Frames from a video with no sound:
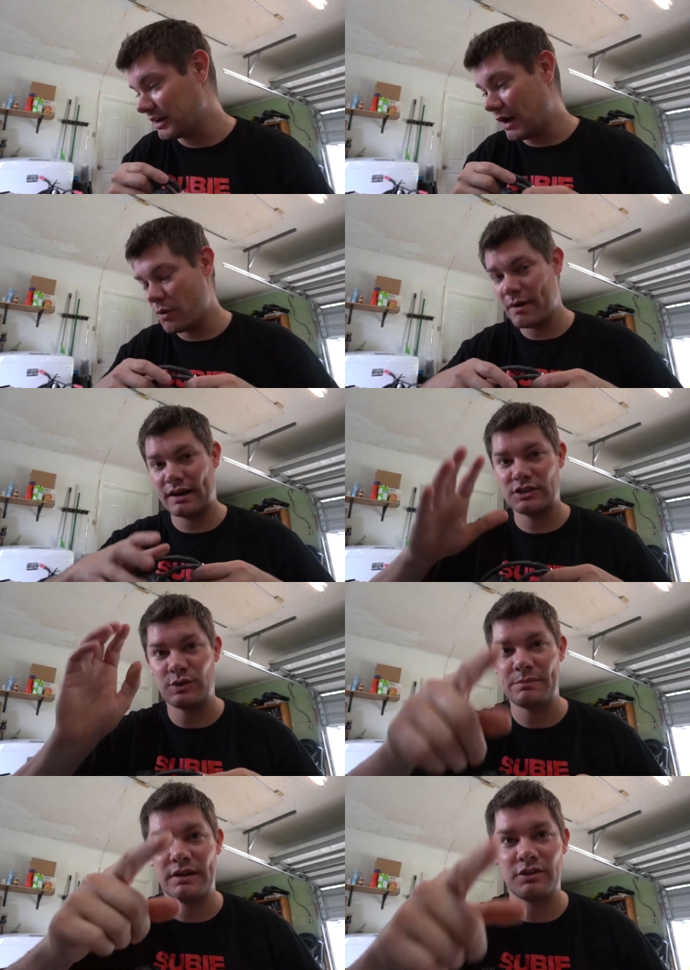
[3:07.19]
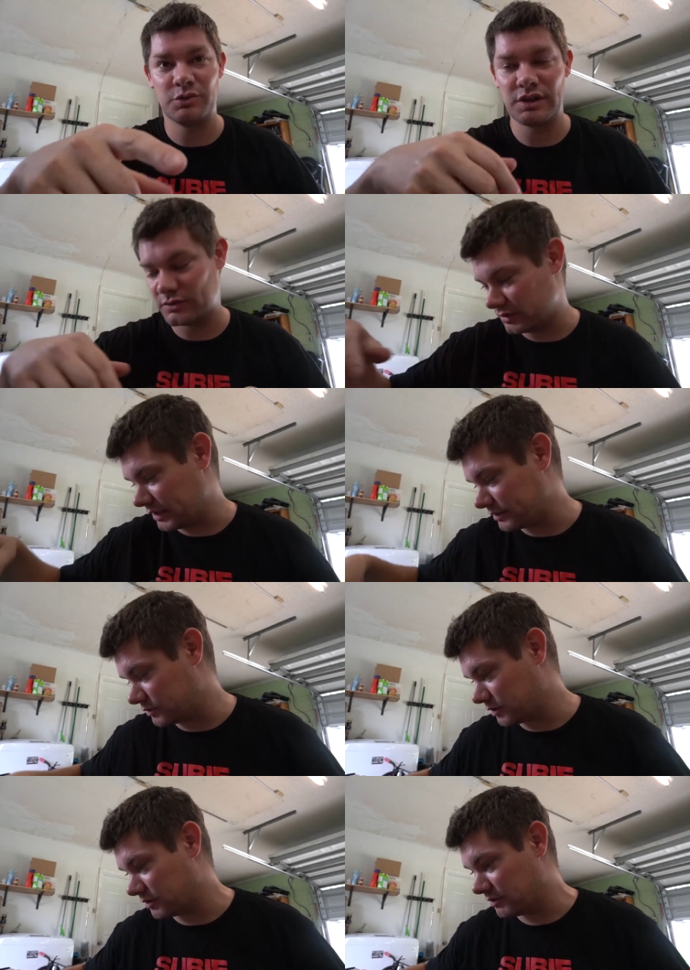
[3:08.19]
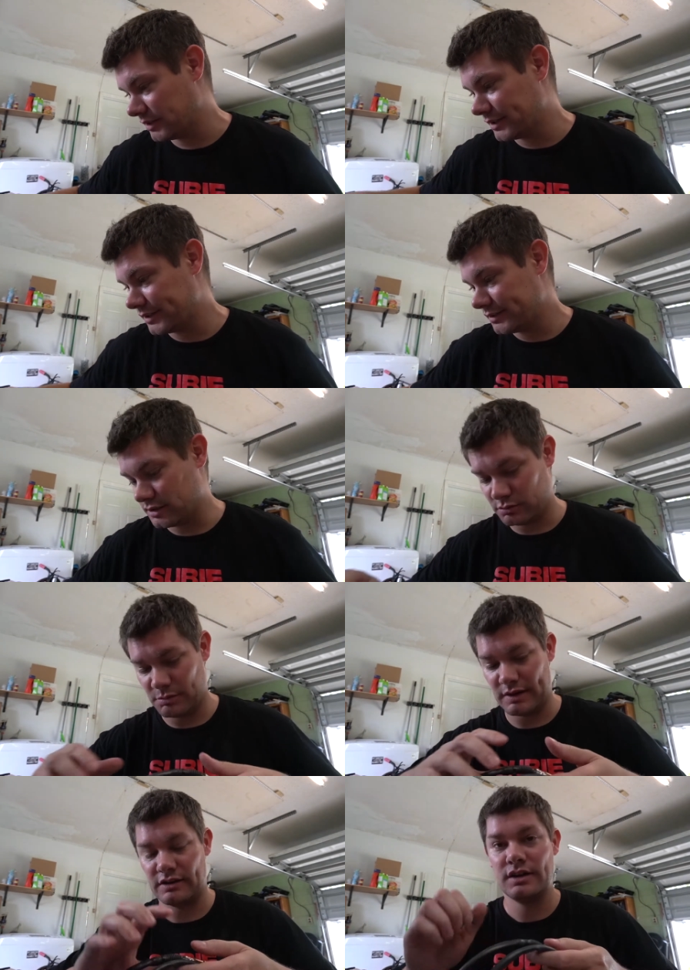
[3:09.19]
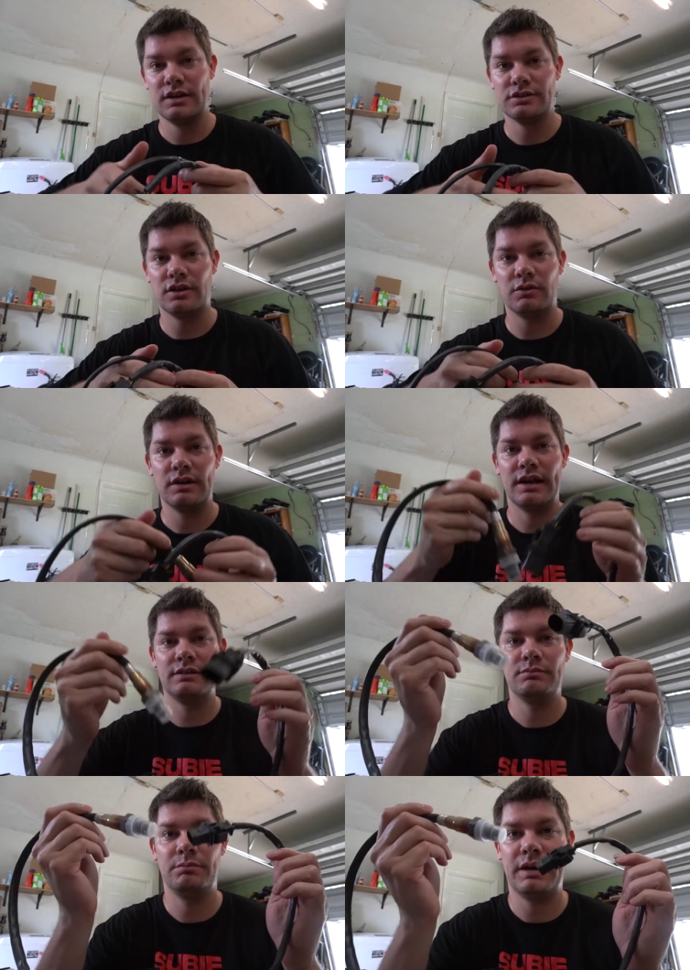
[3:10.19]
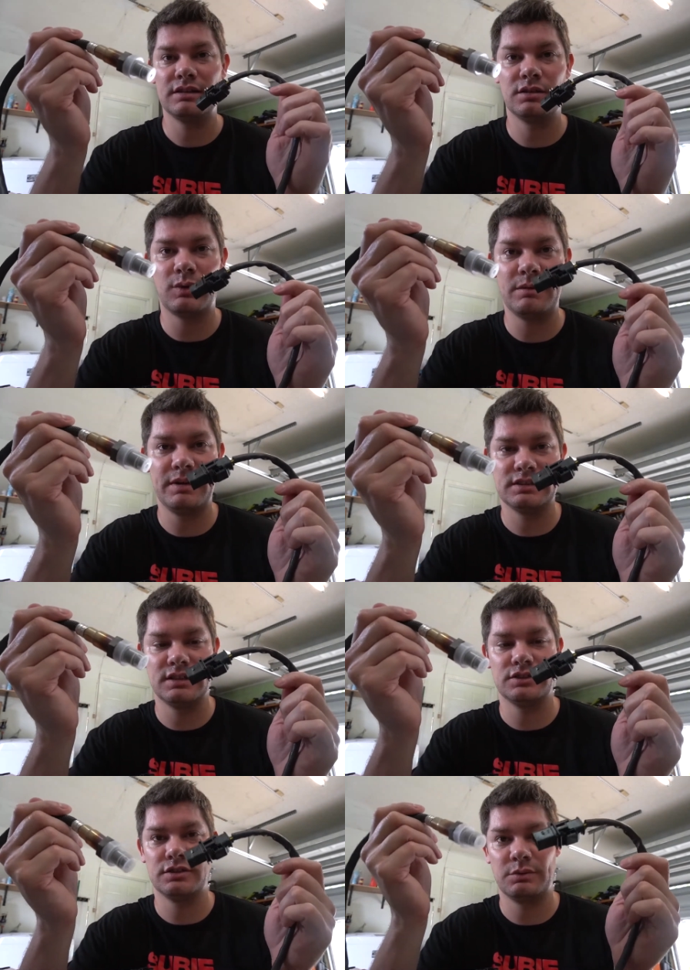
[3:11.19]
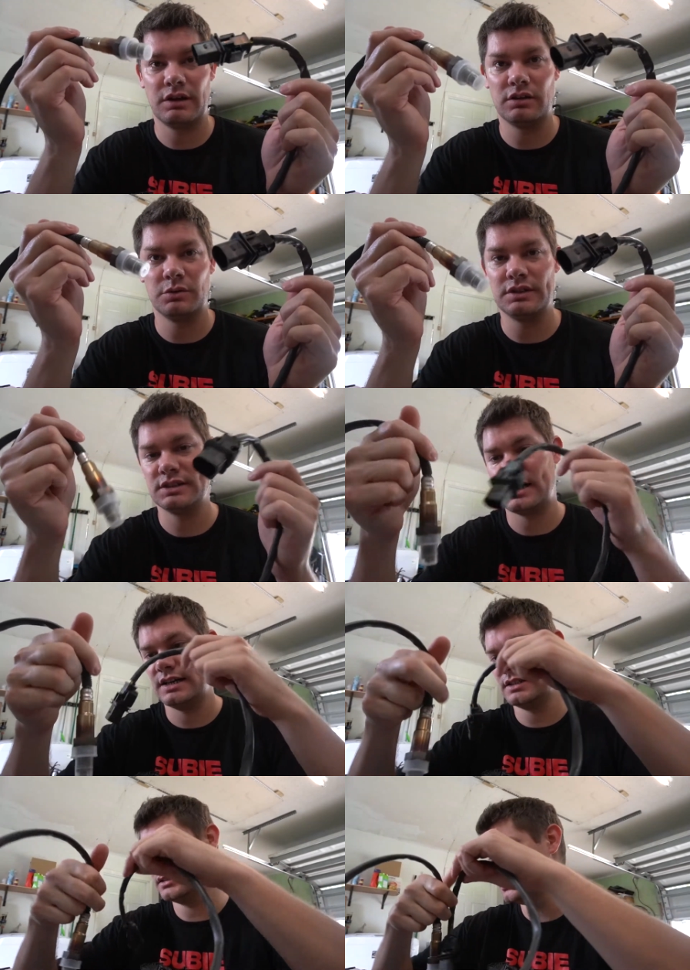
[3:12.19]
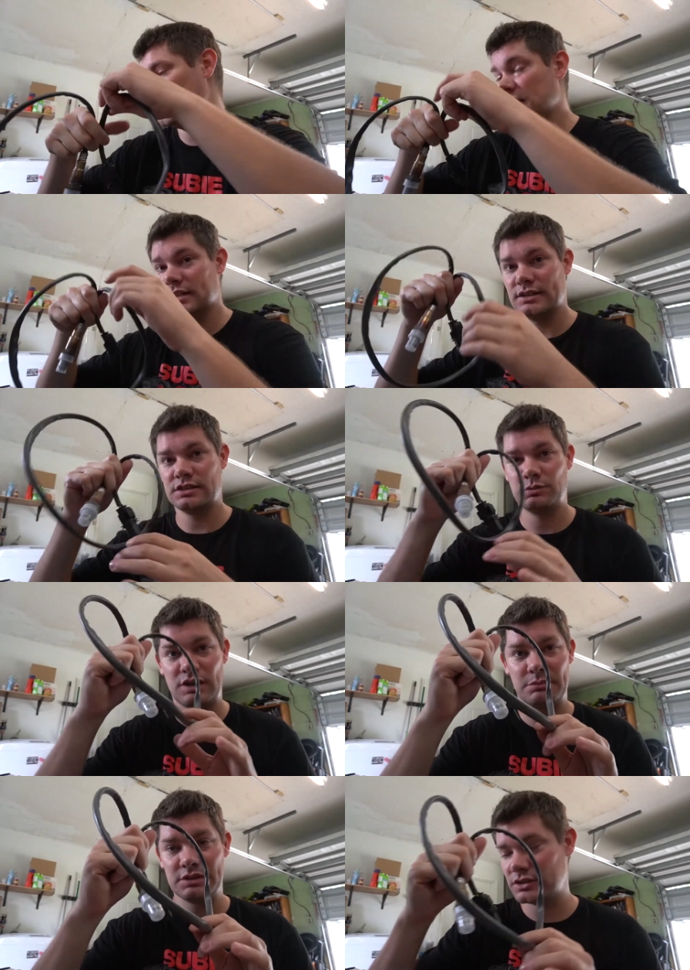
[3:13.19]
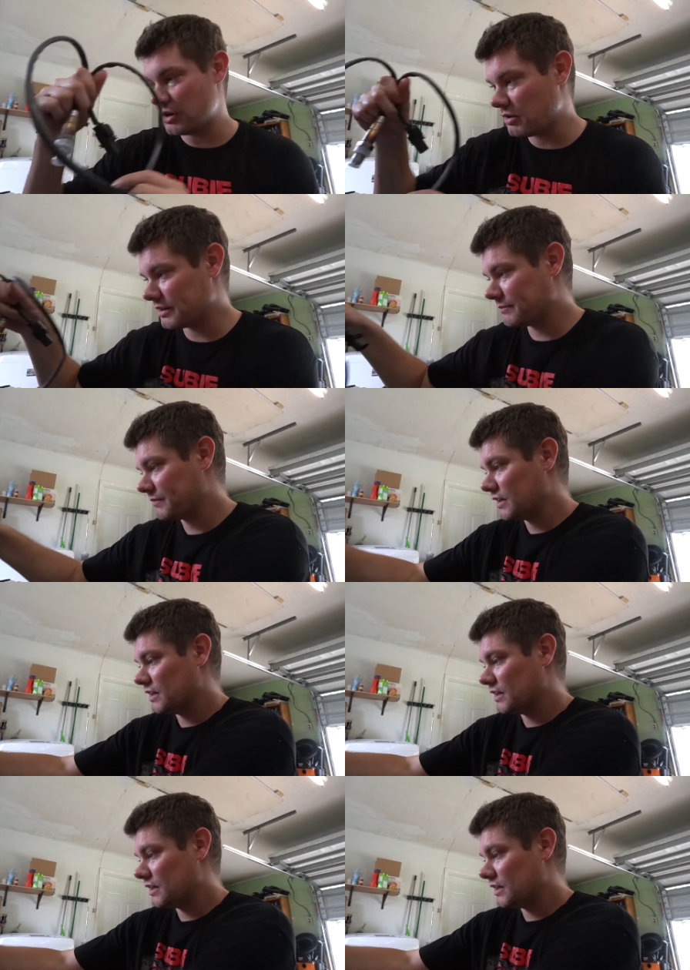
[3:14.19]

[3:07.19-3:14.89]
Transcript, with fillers: I went back and swapped out to a different lens, so this one be better. So again, back to the wideband sensor. We all know what this guy is. This is what I'm installing.